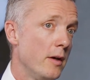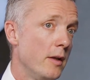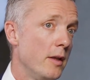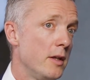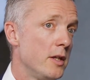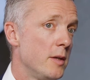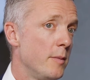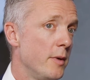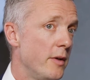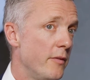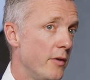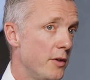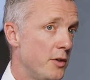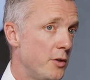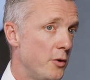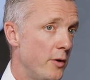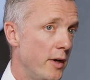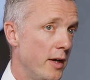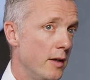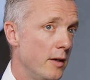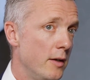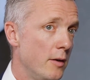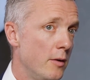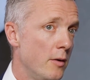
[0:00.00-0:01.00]
And there's a bit of a
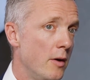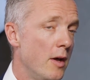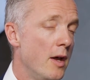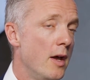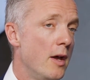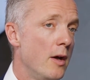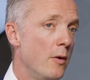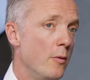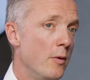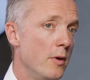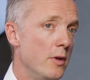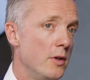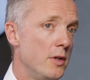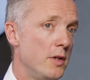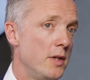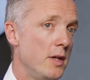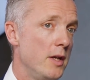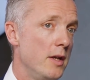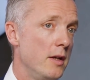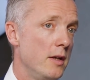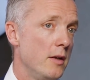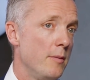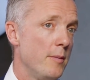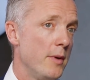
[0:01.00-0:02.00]
trend where you
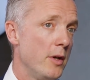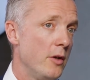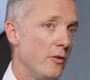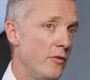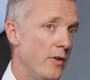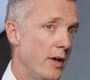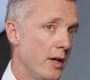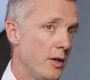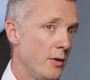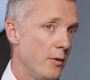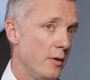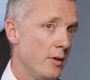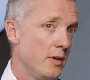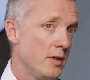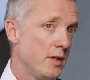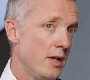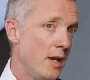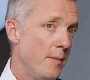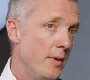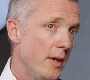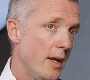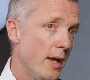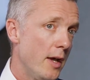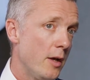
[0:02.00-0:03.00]
see manufacturing
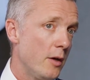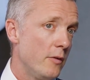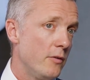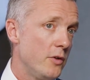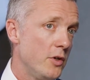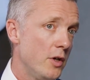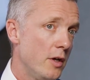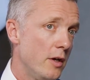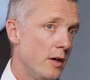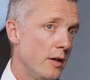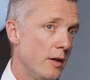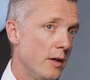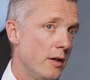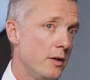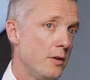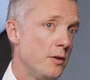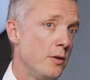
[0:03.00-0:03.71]
slipping out of China